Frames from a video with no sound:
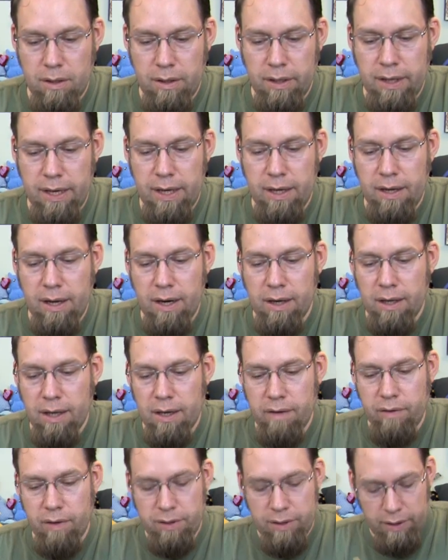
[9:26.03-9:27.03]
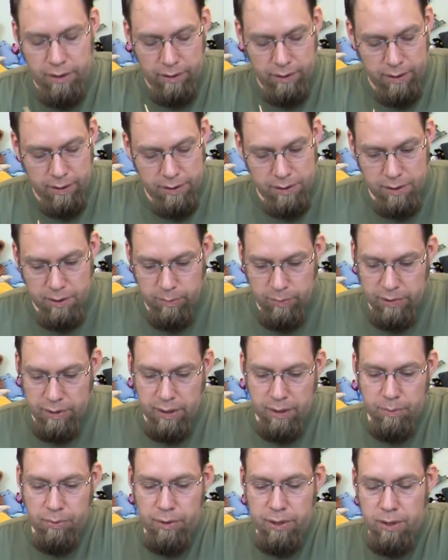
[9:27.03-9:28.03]
Again, not a lot of articulation, but
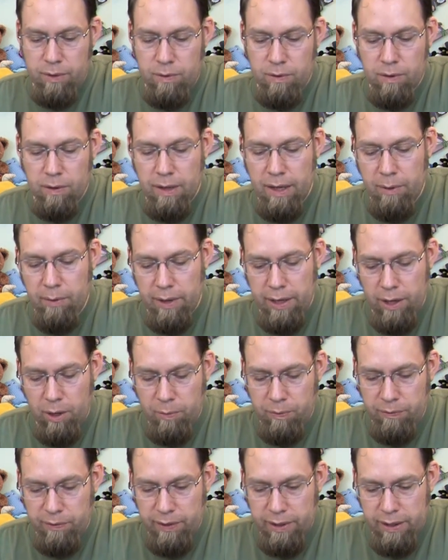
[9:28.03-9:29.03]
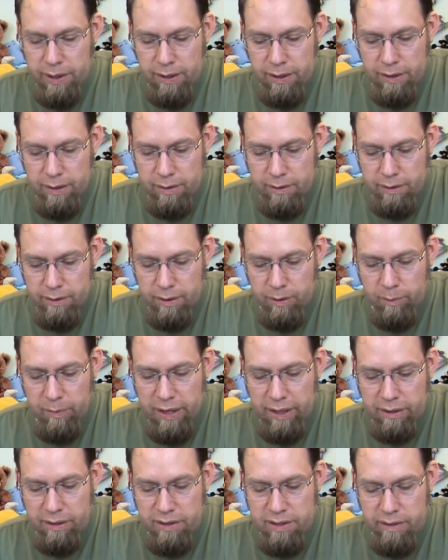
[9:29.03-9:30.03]
they're pretty cool. I hopefully they'll
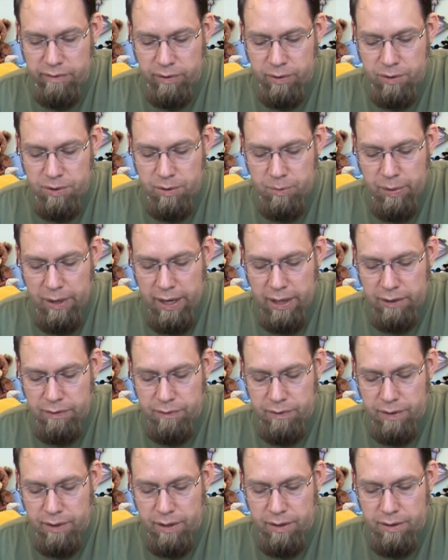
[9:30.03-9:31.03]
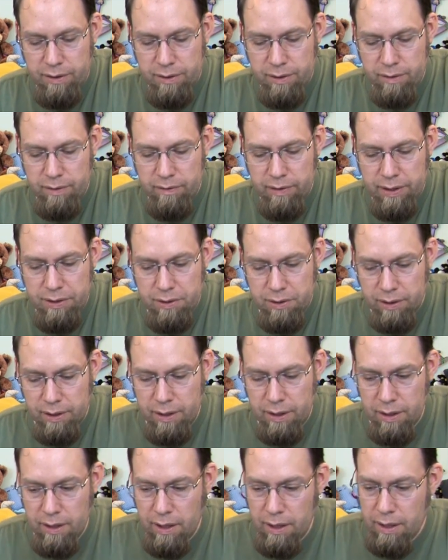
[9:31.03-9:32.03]
make these evolution packs for the other two
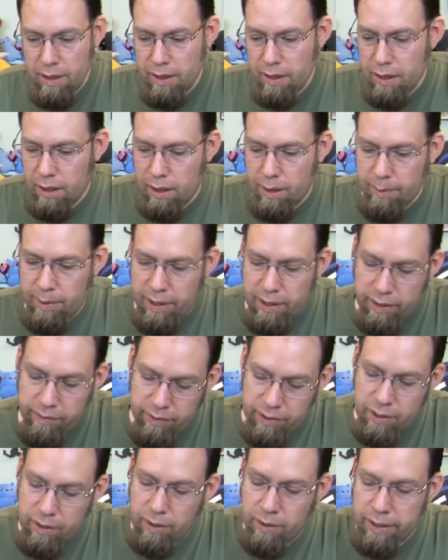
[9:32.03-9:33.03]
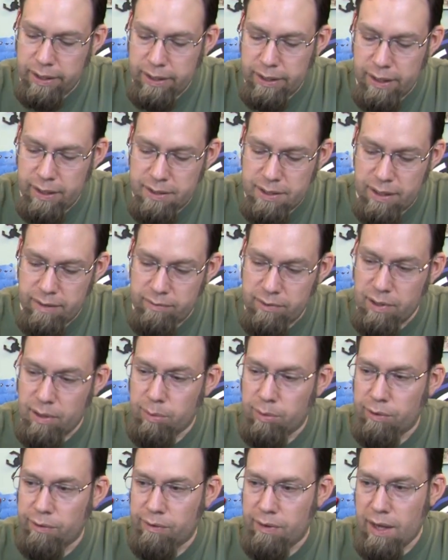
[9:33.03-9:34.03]
eventually. And even though I guess have
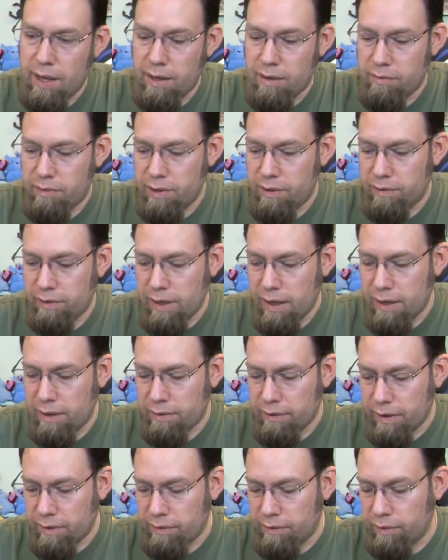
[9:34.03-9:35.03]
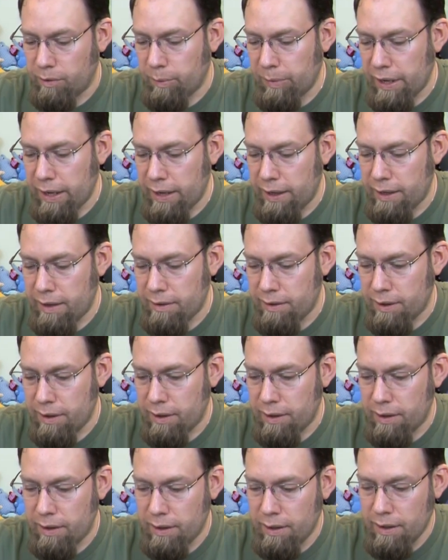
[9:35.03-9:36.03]
doubles then of these guys, I'll still buy it, I
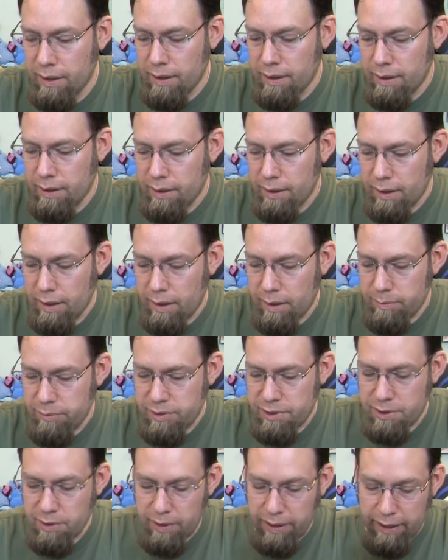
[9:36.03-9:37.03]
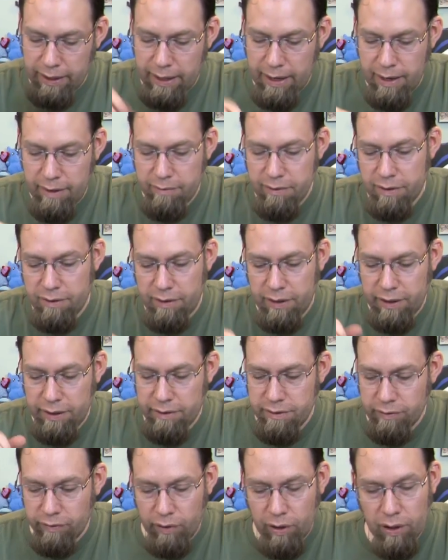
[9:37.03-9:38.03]
think. Just so I can have the
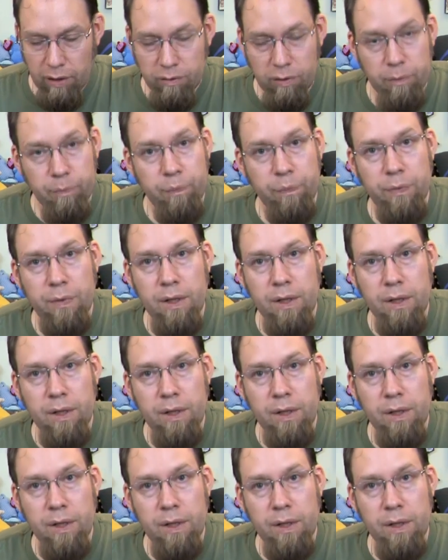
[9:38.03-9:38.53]
teens of all of them.